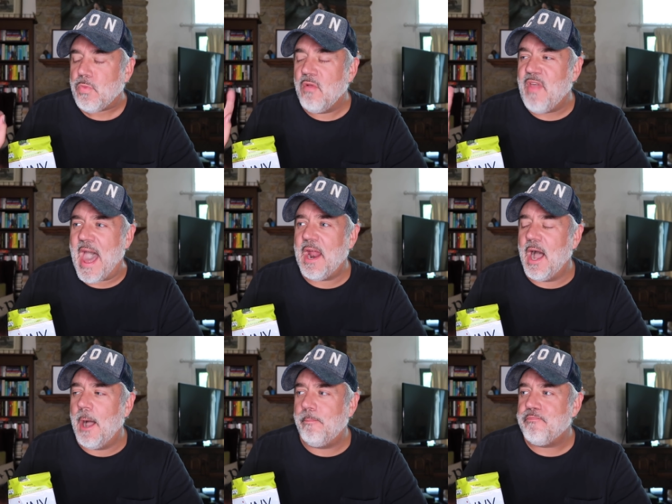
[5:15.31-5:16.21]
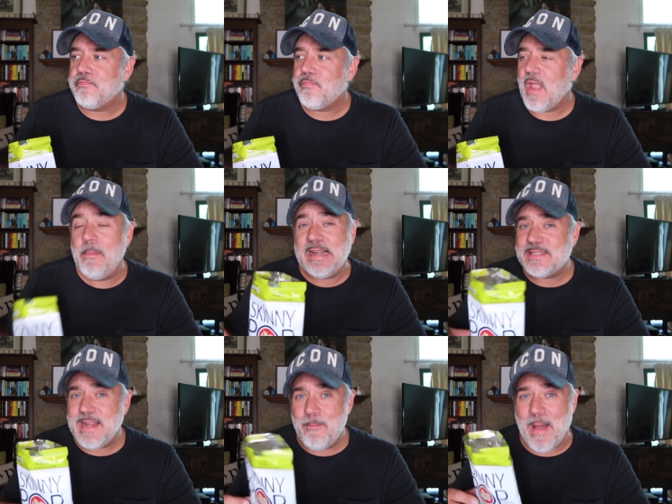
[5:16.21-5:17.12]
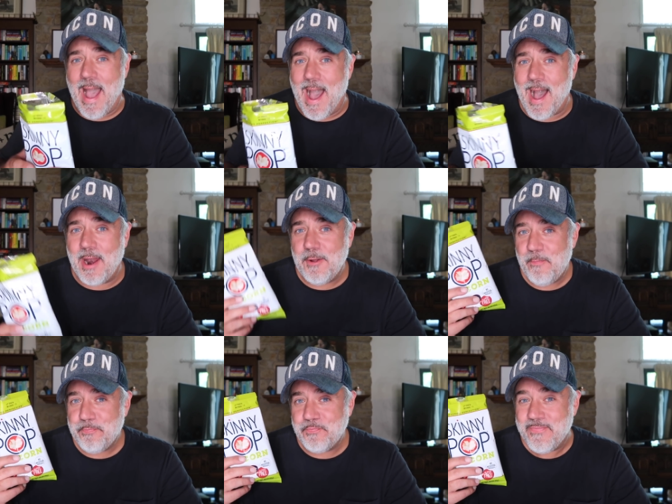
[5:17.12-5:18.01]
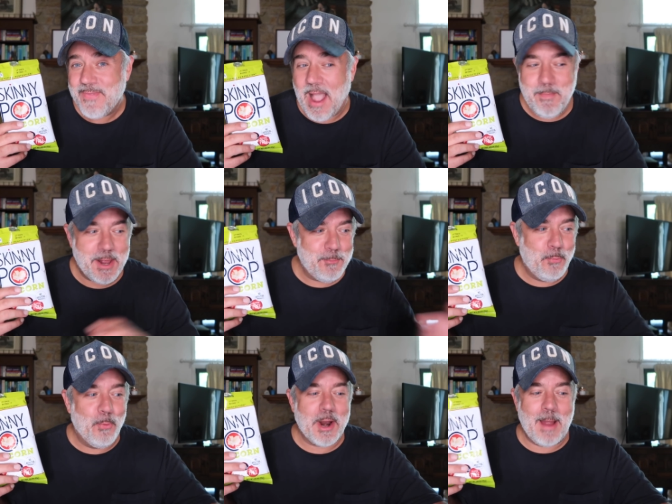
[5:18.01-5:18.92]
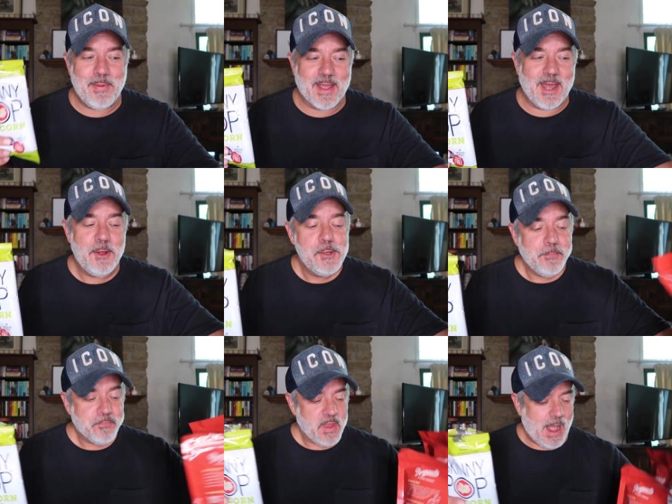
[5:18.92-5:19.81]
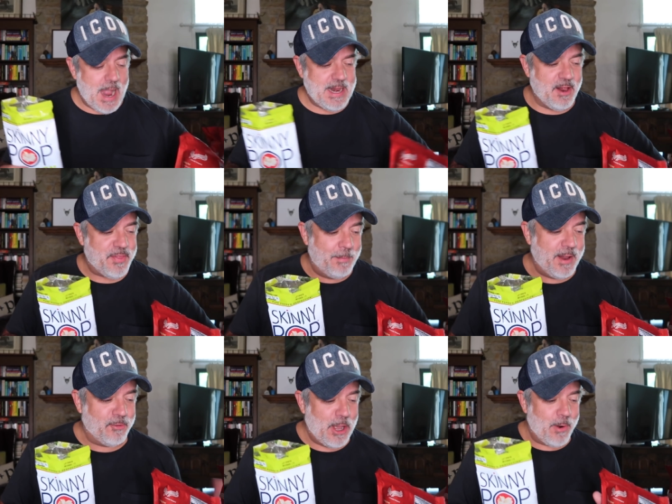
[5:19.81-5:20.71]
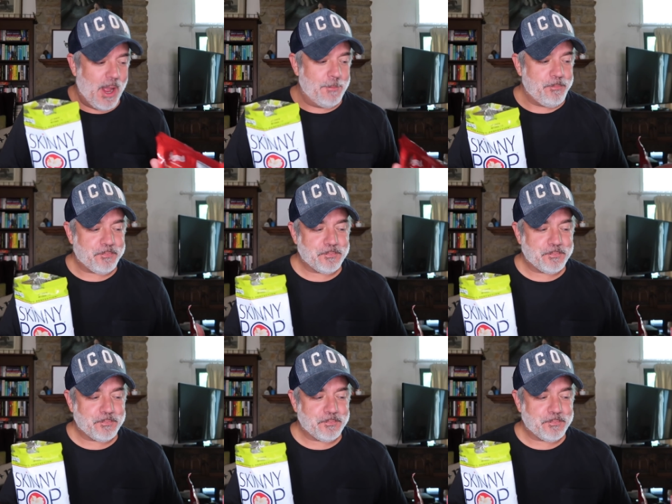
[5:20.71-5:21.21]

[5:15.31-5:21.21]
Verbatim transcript: that, um, I mean, it's not bad. I mean, would I pick it? I need a thumbnail, don't I?